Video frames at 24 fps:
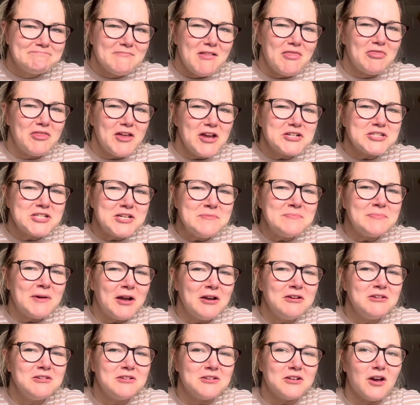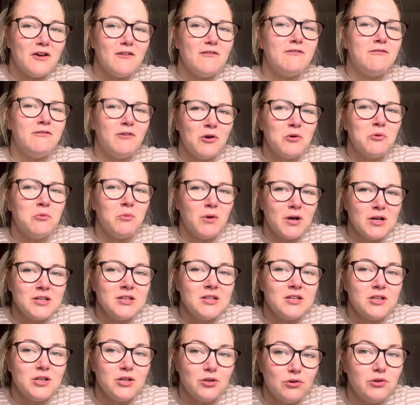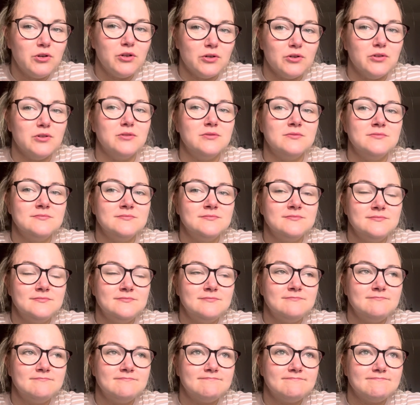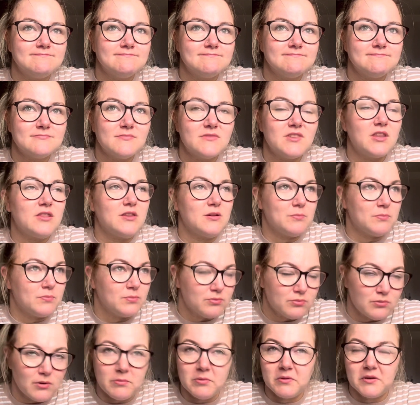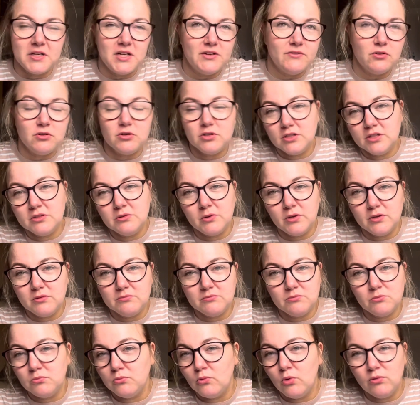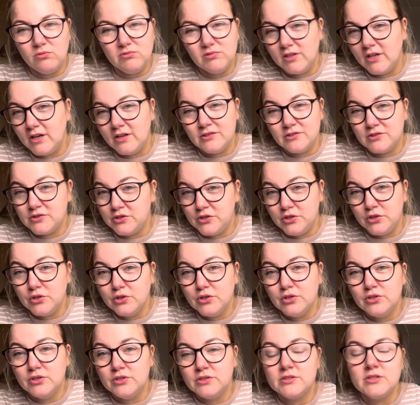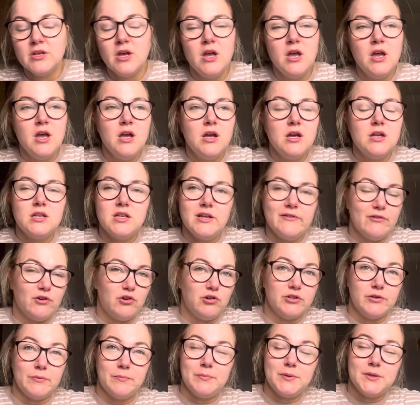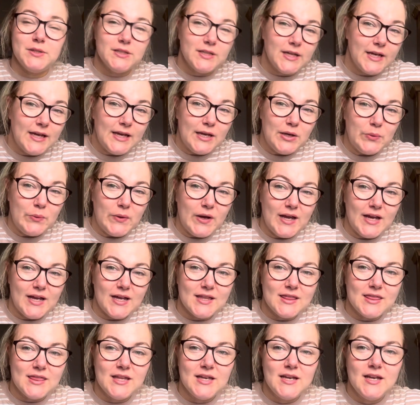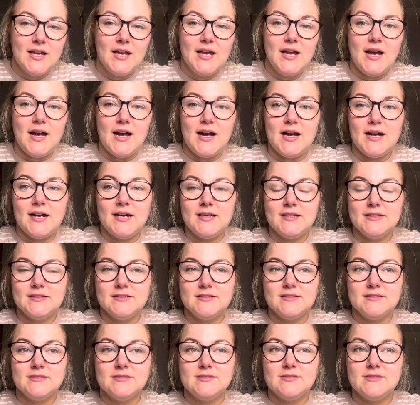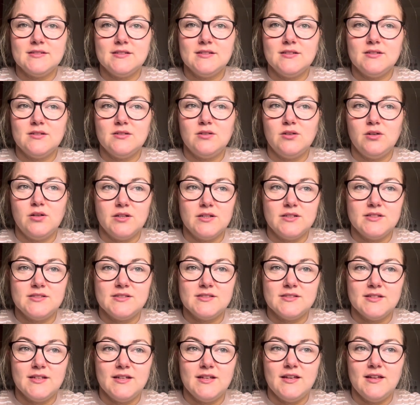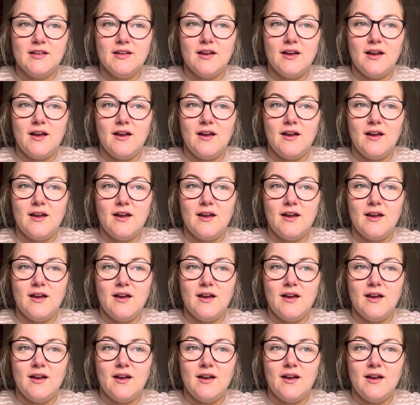£13 for one yo-yo that they're probably never going to learn to use, never going to play with. And honestly,